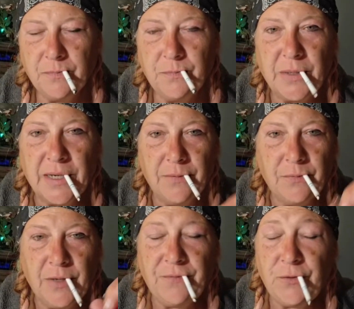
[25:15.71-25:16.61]
But
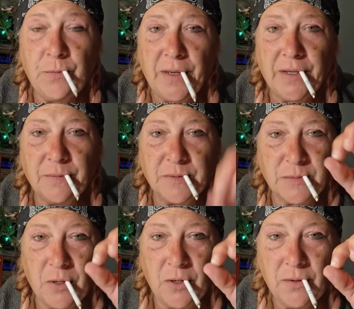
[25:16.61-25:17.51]
if you make them
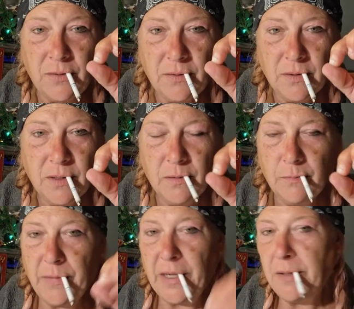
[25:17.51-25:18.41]
small,
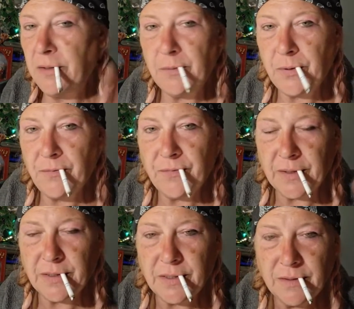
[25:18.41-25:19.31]
man, they're perfect.